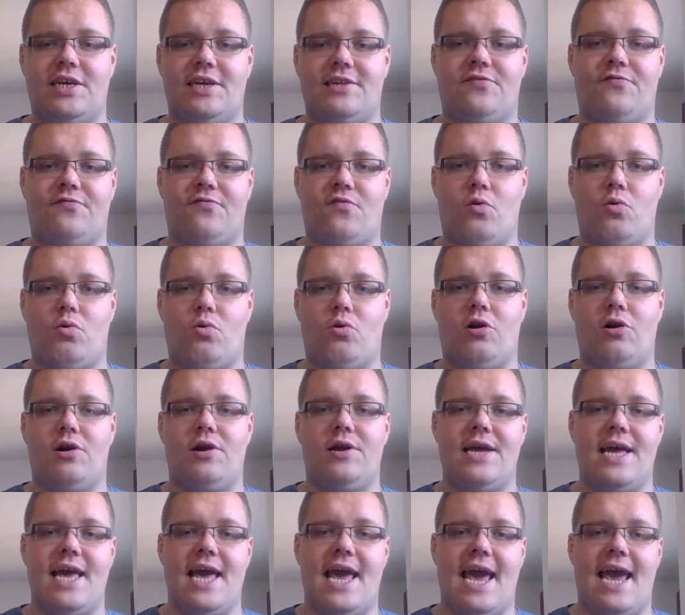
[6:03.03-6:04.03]
it's 4,
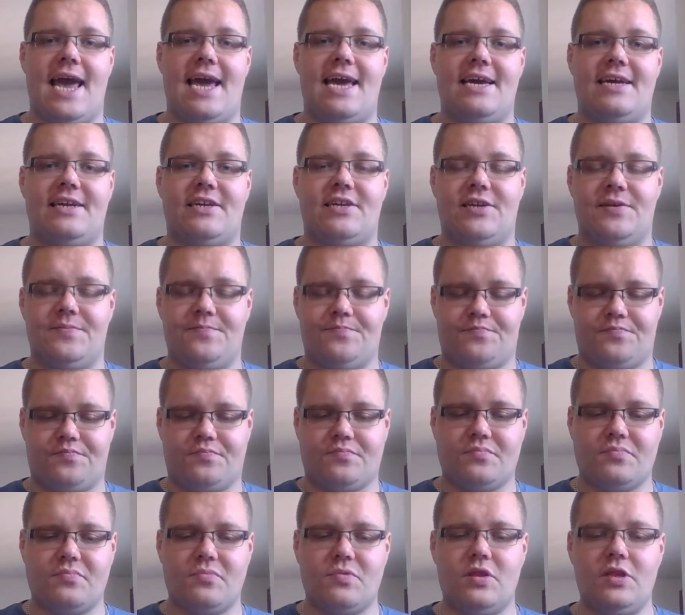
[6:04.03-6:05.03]
8,
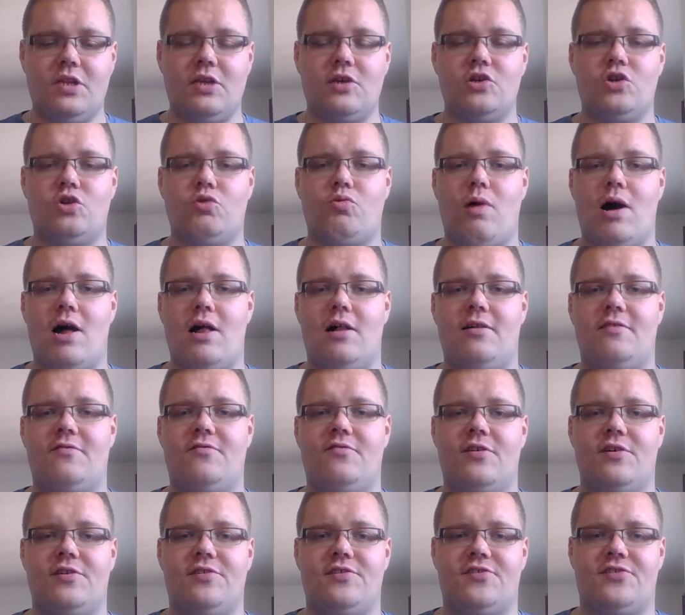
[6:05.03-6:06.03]

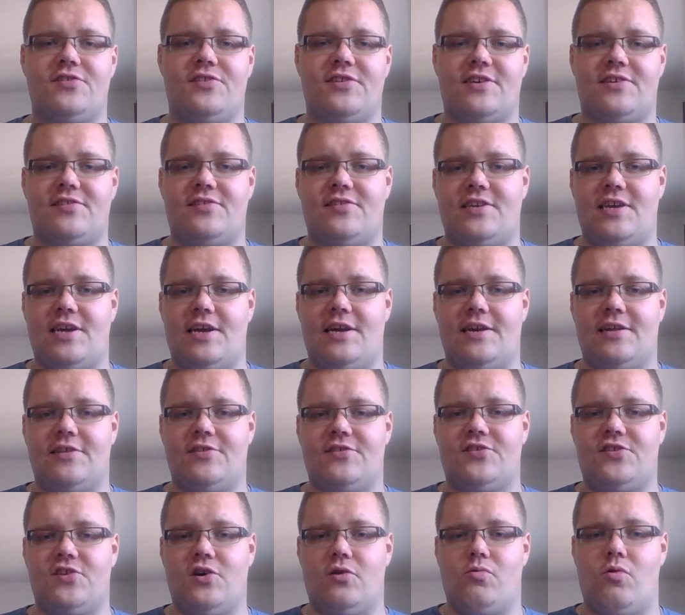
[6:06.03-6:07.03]
12, 16, and
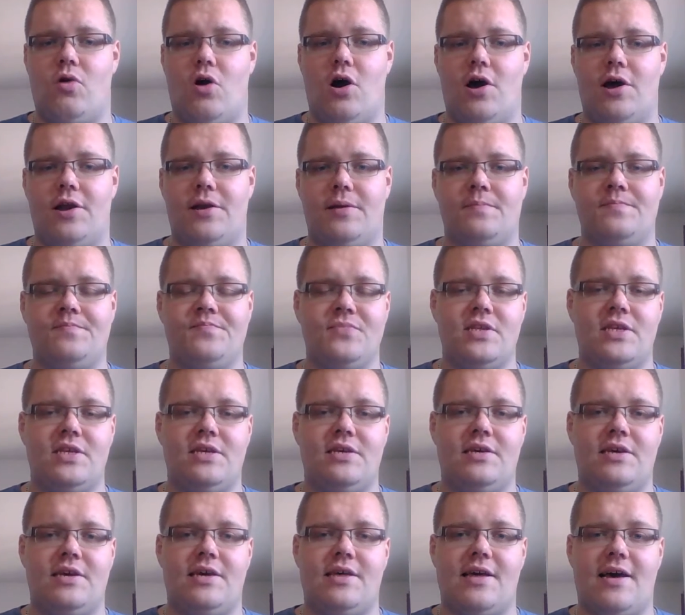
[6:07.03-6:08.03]
so on.
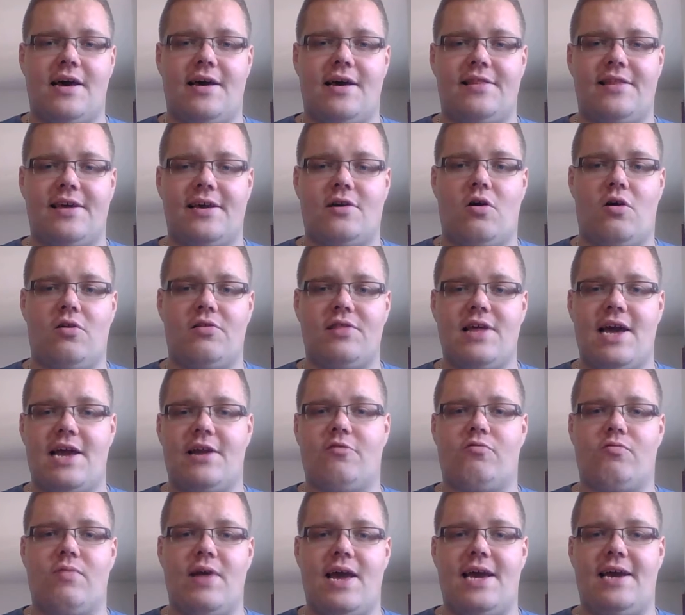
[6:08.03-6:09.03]
They call that a
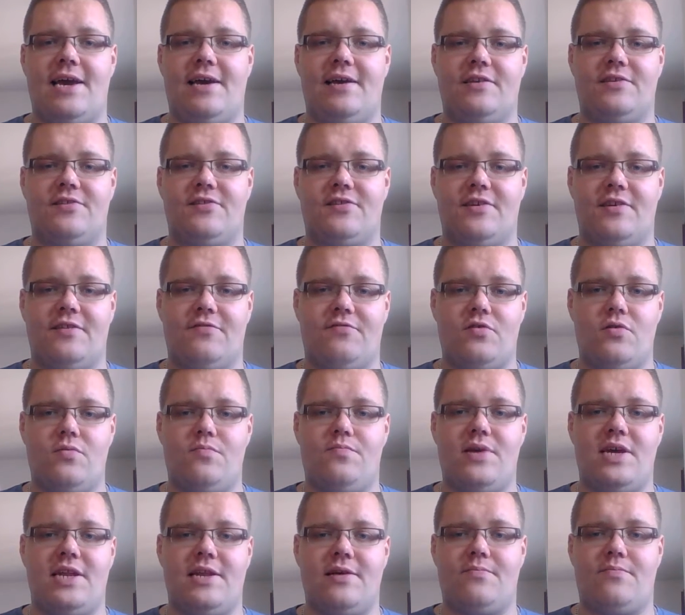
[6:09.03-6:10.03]
raise. If you
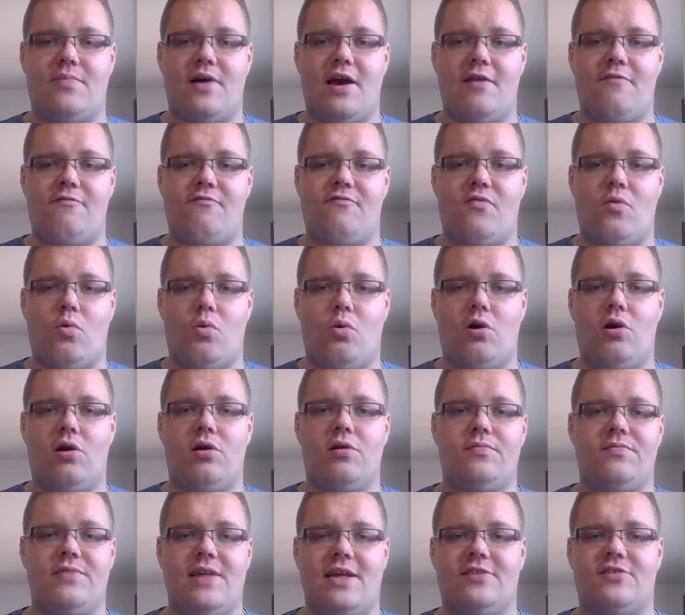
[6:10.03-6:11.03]
beat it by
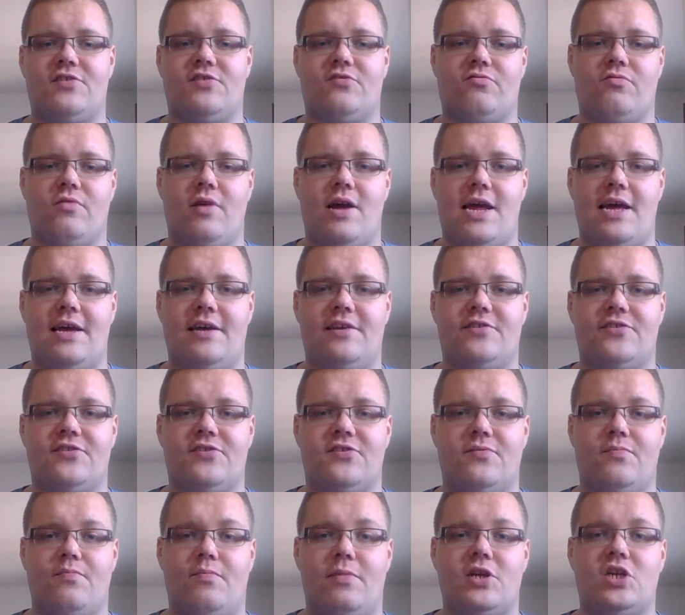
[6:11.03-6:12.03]
4, that's a raise,
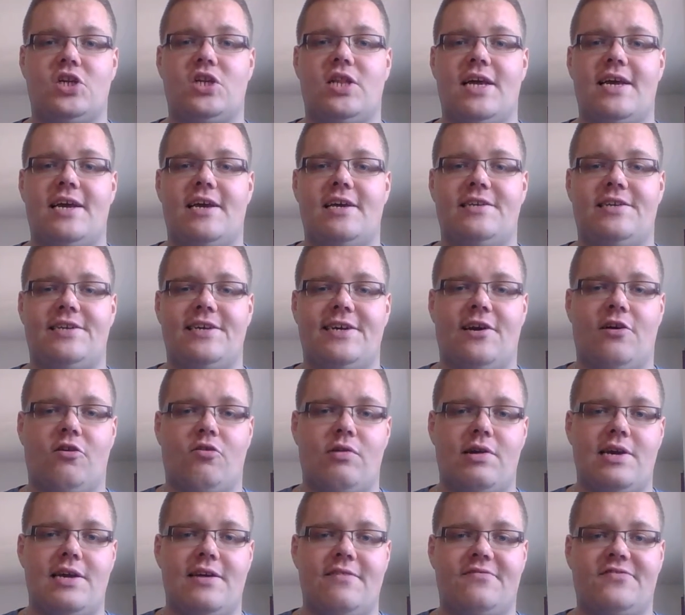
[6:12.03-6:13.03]
much like a
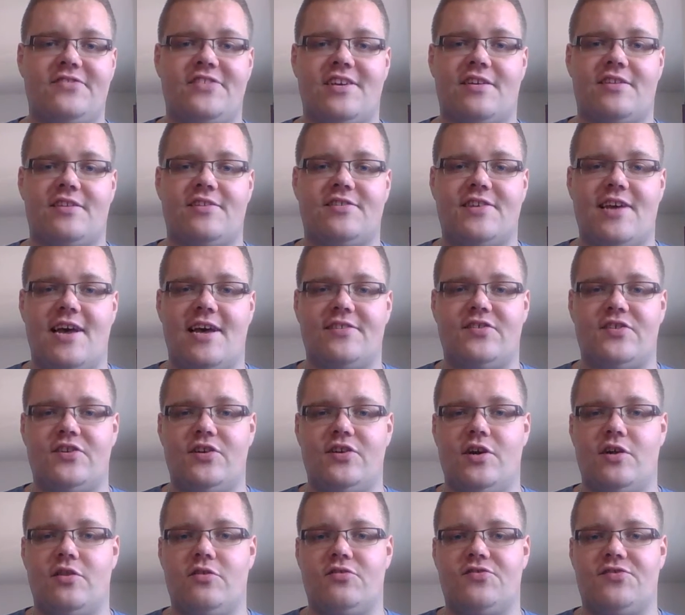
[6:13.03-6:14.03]
degree of success
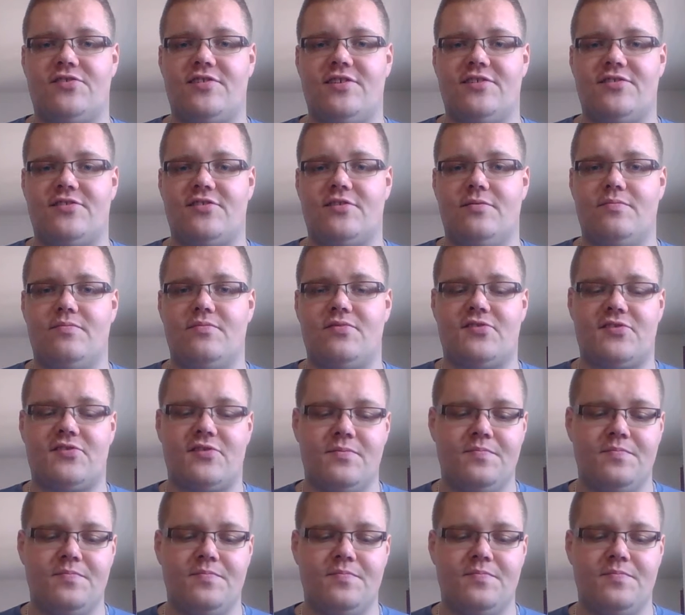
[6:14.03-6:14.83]
in other systems.